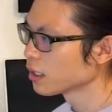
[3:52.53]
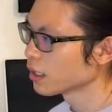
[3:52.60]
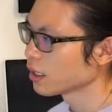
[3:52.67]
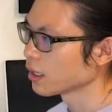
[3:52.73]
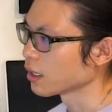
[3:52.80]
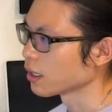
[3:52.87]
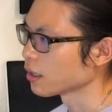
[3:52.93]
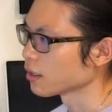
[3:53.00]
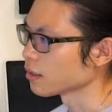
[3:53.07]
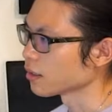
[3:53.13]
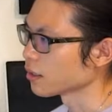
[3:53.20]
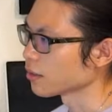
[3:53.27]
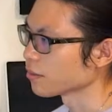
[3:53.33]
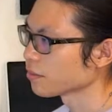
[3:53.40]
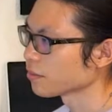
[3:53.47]
And
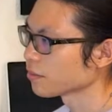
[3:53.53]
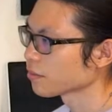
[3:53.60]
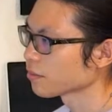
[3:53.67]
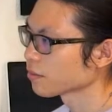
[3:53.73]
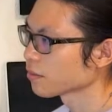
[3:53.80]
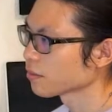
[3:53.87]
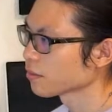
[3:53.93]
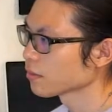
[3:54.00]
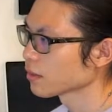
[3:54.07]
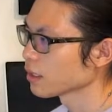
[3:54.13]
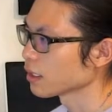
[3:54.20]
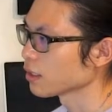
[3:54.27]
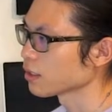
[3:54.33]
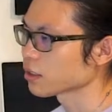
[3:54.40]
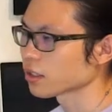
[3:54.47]

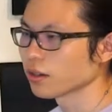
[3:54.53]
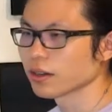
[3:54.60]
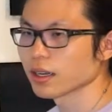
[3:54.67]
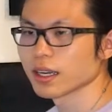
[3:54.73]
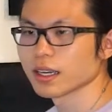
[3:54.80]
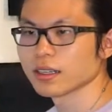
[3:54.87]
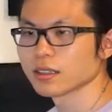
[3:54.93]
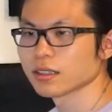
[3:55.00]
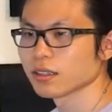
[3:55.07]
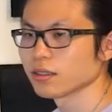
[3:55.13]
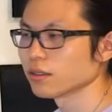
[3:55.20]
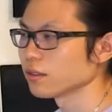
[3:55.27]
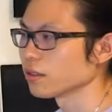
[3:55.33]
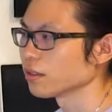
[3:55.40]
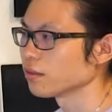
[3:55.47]
yeah, let's go ahead and
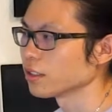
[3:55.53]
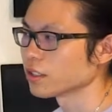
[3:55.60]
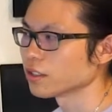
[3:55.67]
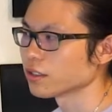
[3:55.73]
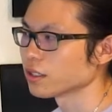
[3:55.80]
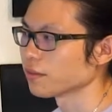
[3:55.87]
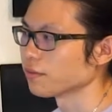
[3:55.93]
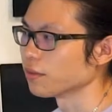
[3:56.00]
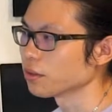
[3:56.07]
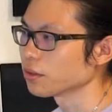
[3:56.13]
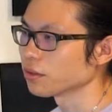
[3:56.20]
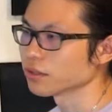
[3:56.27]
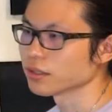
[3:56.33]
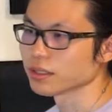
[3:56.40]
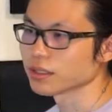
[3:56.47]
go listen to some
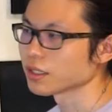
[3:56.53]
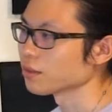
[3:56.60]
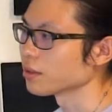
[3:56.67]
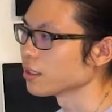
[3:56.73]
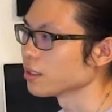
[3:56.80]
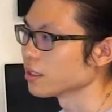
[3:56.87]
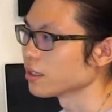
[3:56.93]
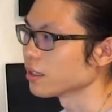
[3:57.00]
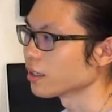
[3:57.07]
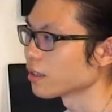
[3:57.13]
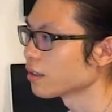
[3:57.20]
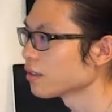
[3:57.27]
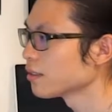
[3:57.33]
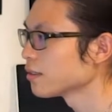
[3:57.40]
vocals and see what he did there.